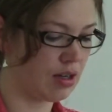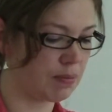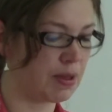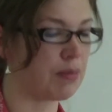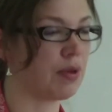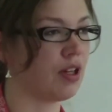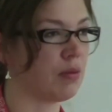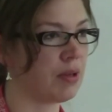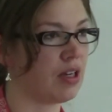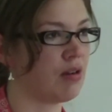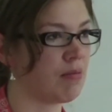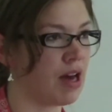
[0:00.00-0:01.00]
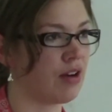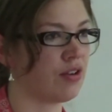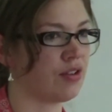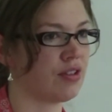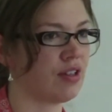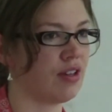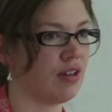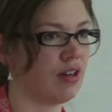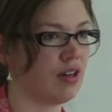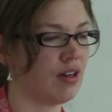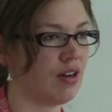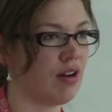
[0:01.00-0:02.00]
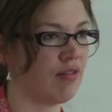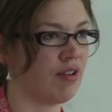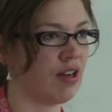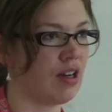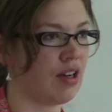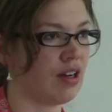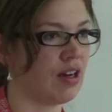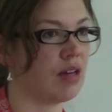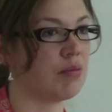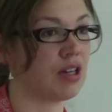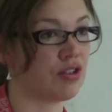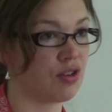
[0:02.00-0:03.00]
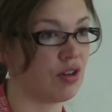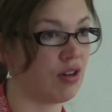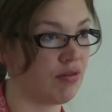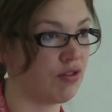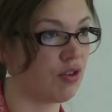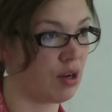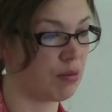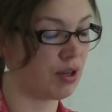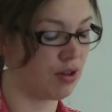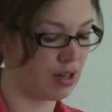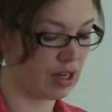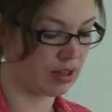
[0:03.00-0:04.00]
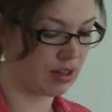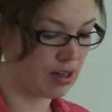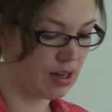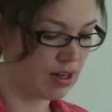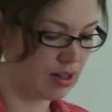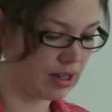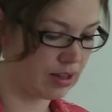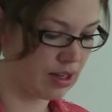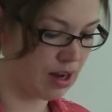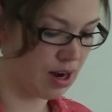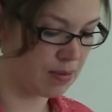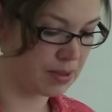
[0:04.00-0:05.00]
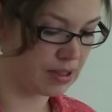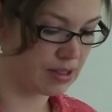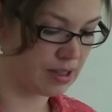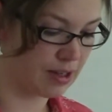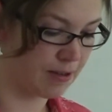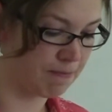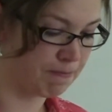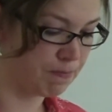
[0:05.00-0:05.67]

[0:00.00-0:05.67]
people appeal matters of a administrative tribunal like the IPC.